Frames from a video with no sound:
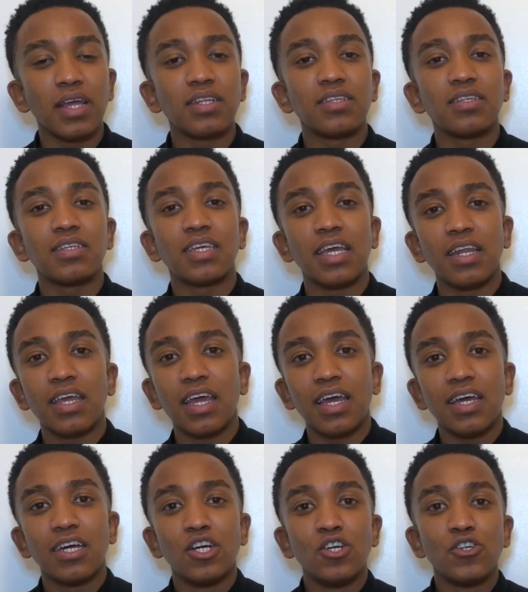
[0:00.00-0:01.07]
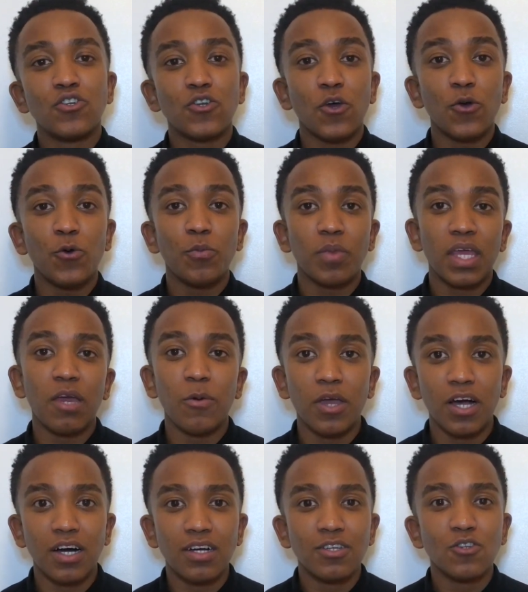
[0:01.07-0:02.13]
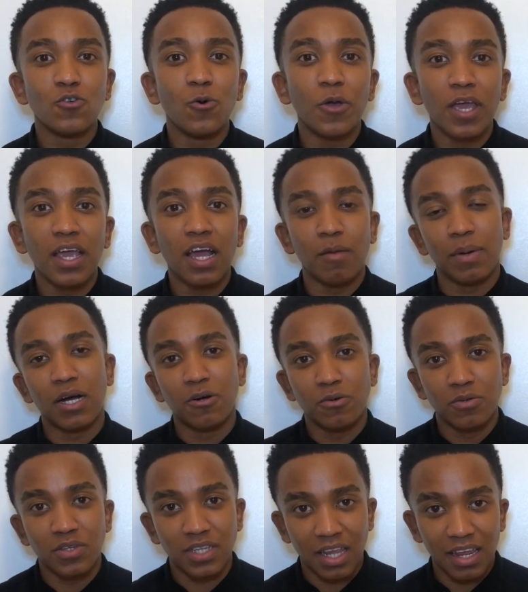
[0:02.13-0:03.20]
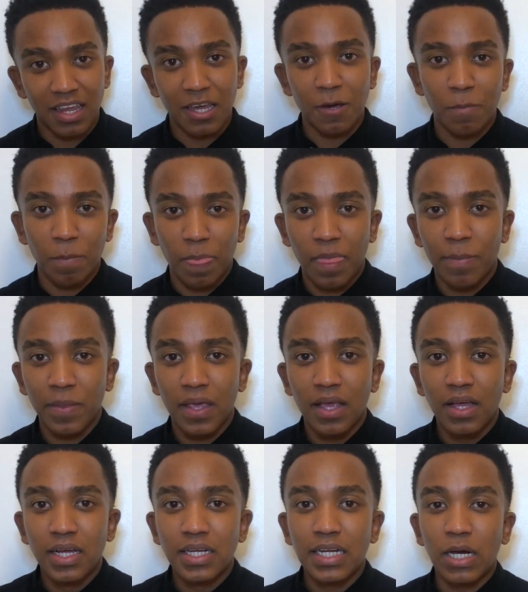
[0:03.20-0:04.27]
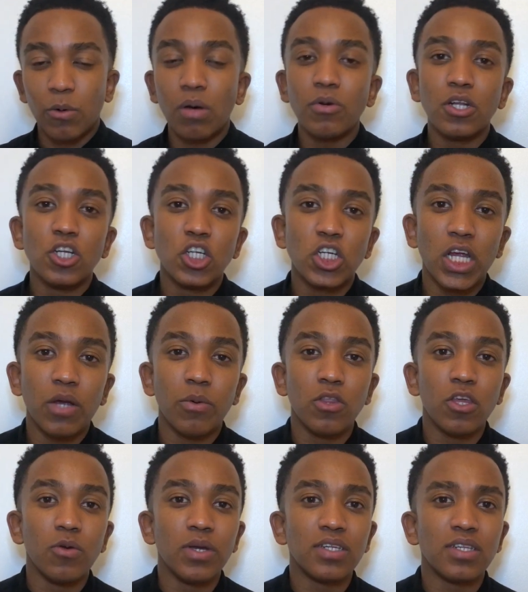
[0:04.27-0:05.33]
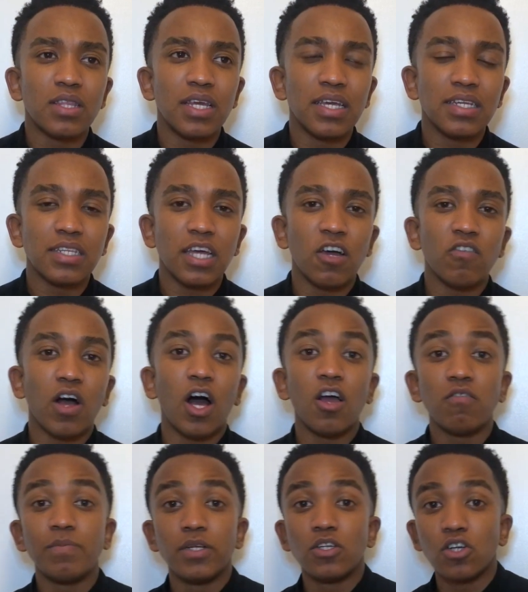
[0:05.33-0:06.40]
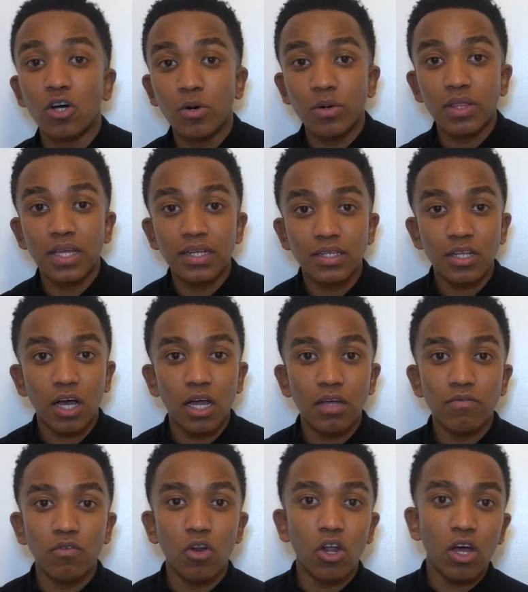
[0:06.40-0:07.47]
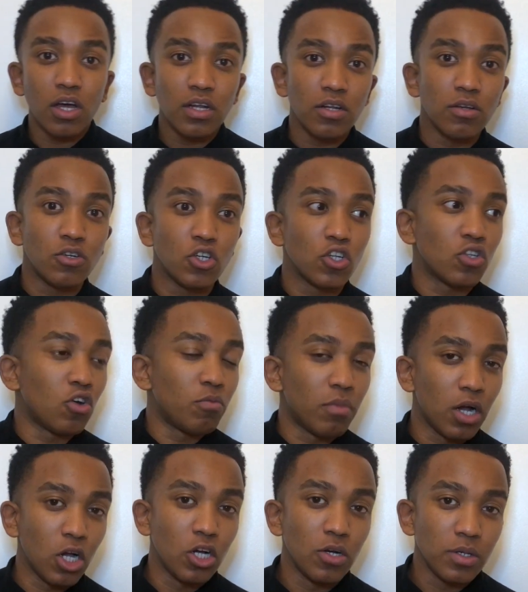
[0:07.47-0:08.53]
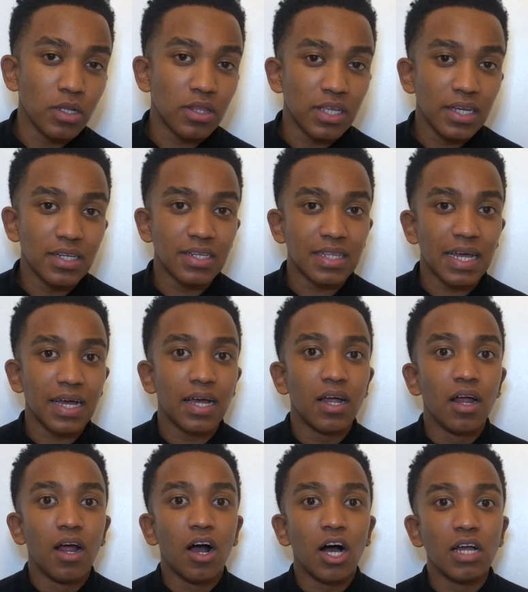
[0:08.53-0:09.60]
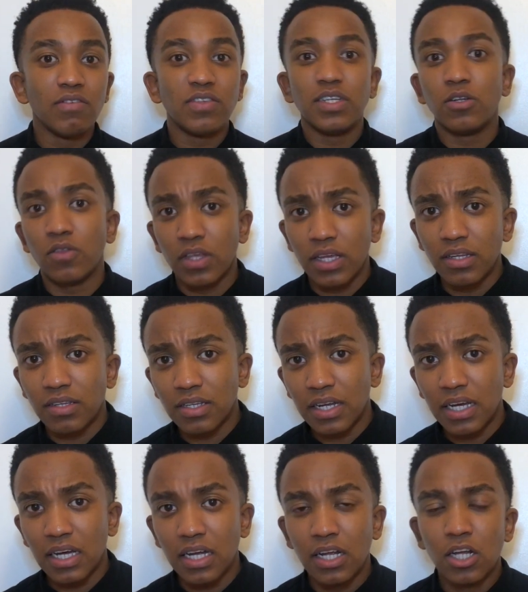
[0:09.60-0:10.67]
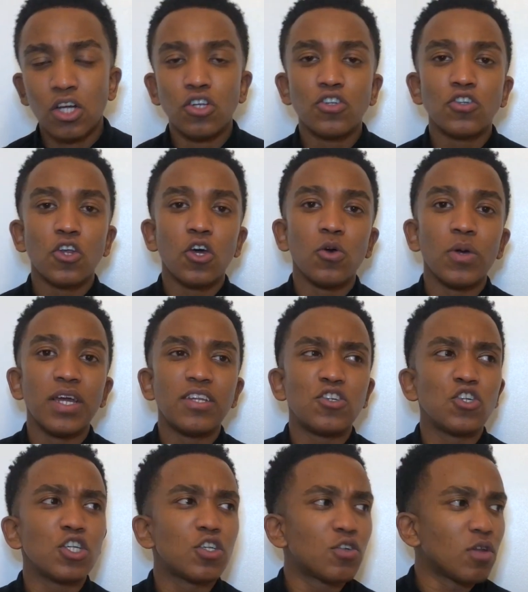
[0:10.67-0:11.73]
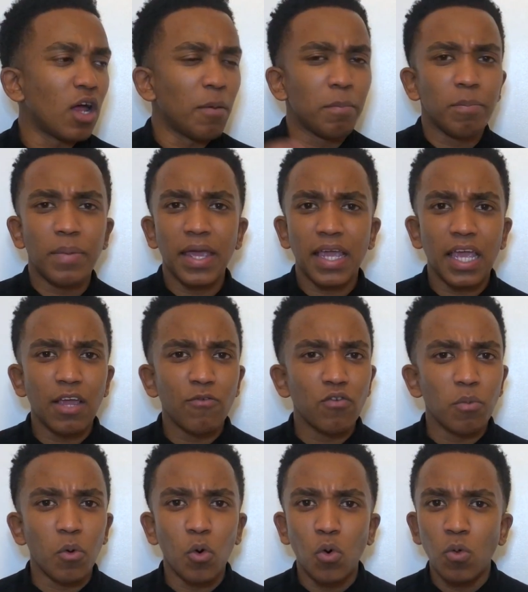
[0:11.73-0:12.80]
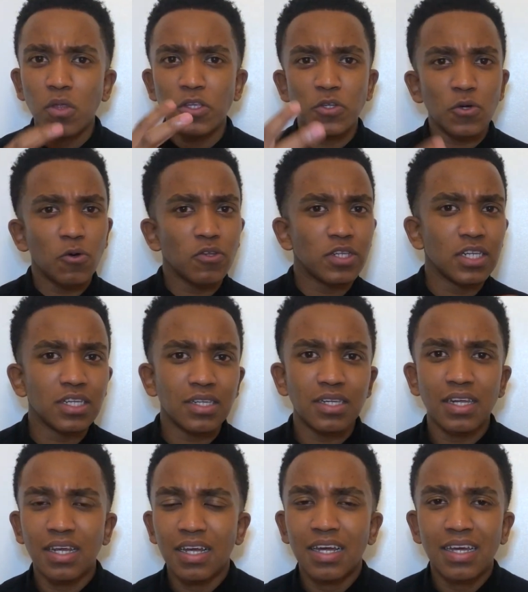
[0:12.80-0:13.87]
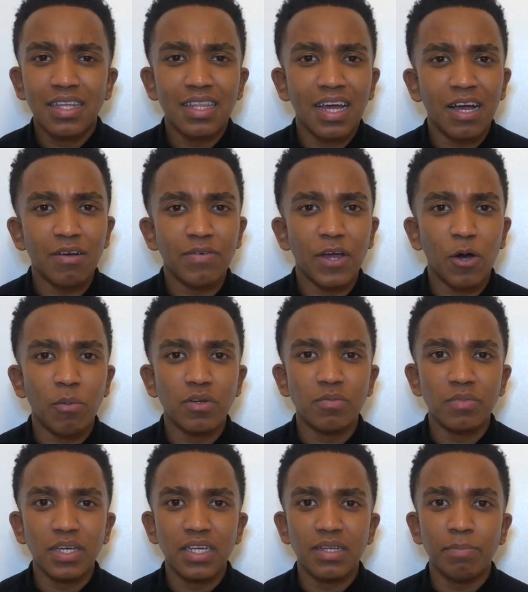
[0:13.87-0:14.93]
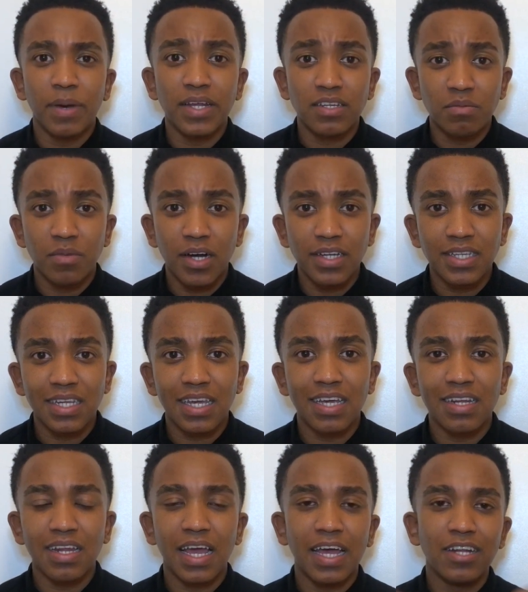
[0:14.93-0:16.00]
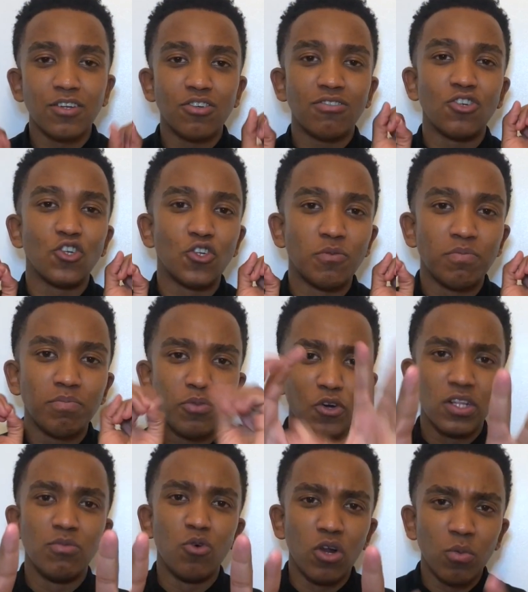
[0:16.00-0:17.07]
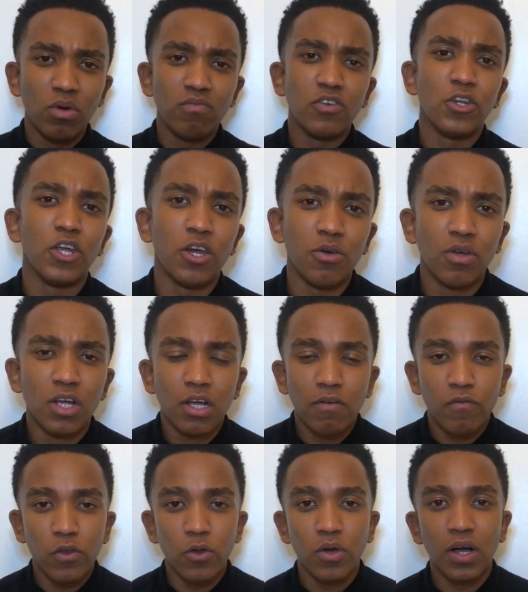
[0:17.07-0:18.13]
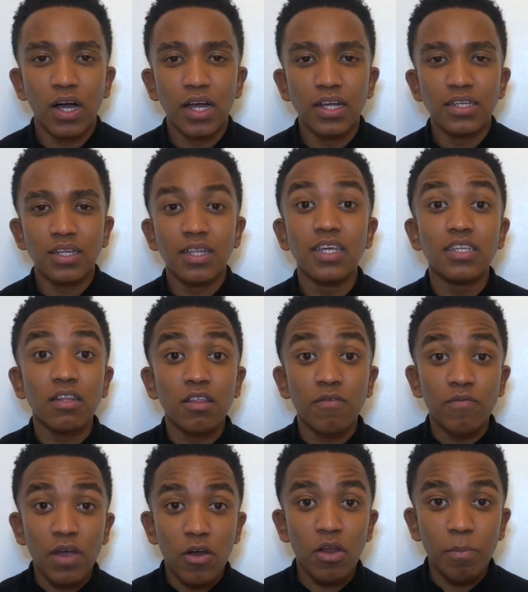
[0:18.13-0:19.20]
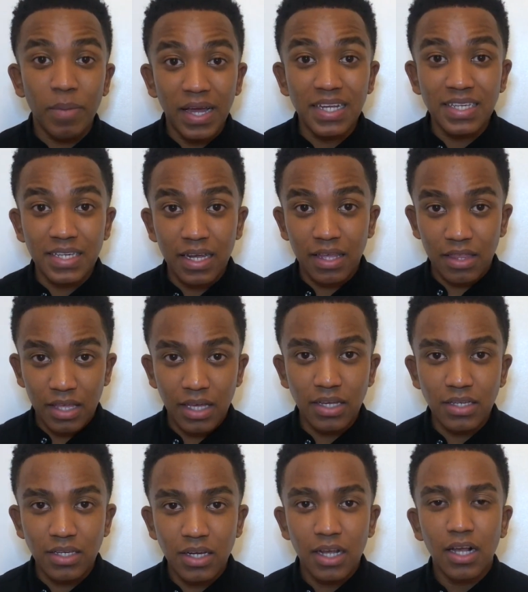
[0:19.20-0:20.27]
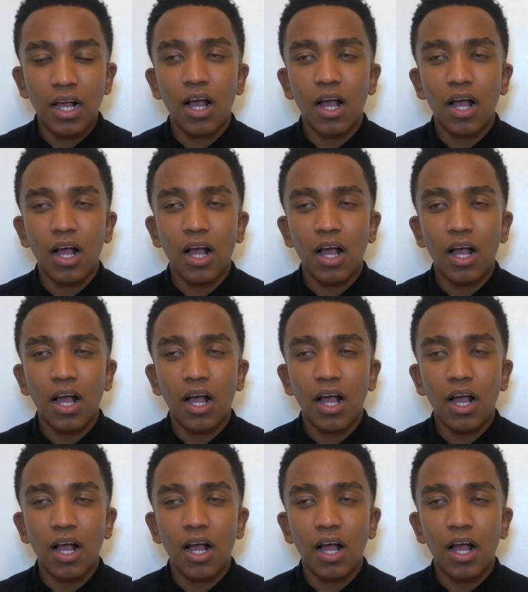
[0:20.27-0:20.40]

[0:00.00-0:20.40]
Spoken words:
skincare. So here we are talking about skincare. Now what I'm going to share with you is things that I've been told, things that I've learned just on my own, and things that I've seen on the internet. So it's just picking from all the sources that have helped me better my skin and just putting them all in one video for you guys. These are the very basic things.